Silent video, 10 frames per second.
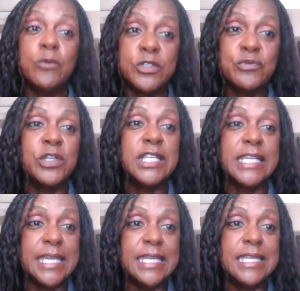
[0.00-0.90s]
was really
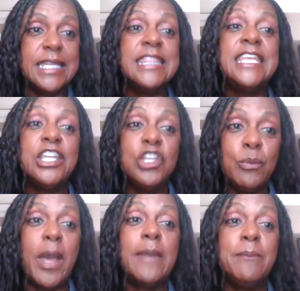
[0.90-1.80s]
in it, then
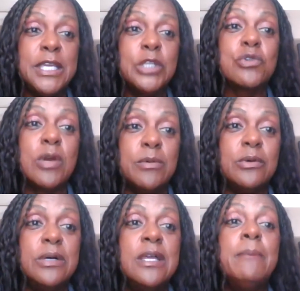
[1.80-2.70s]
you might be in trouble.
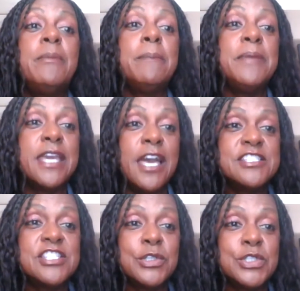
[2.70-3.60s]
But
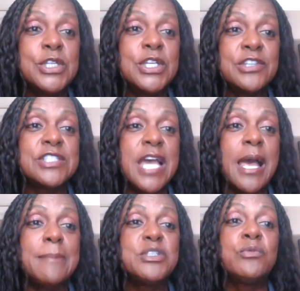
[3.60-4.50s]
because they took their
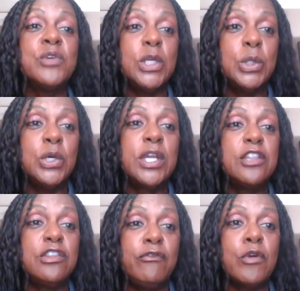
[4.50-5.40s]
time to really look
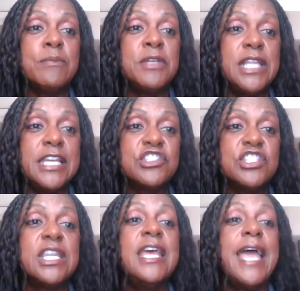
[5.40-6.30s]
at the
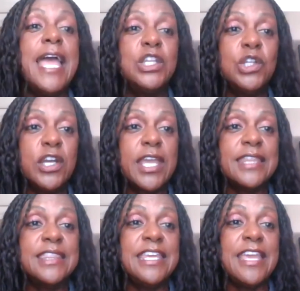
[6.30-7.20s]
formulation and look
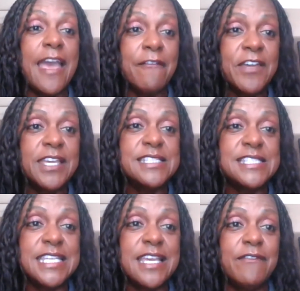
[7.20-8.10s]
at the
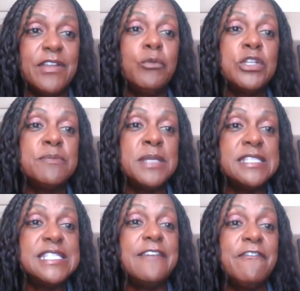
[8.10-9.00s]
efficacy of it, which
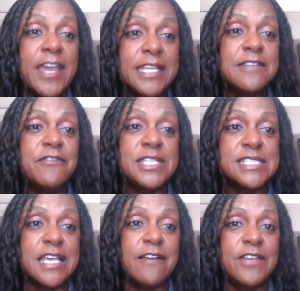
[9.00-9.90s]
means the
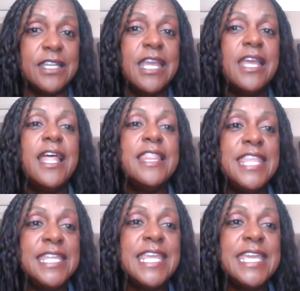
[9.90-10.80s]
effectiveness of it,
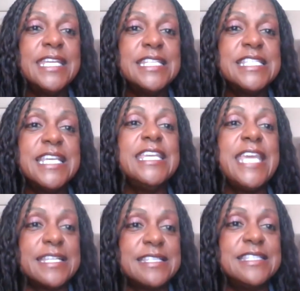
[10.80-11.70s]
then they can say,
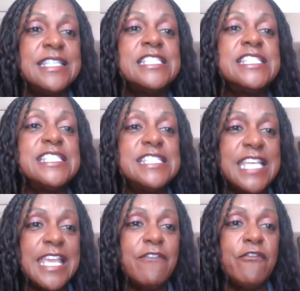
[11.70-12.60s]
yes, this is
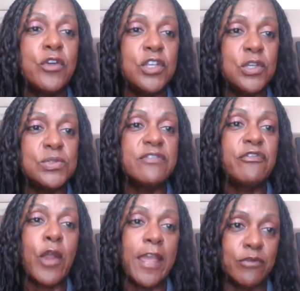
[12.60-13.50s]
safe for use
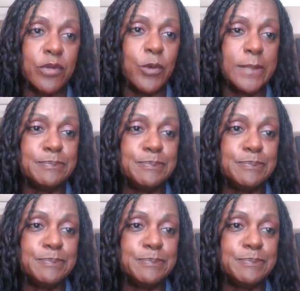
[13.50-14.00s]
for everyone.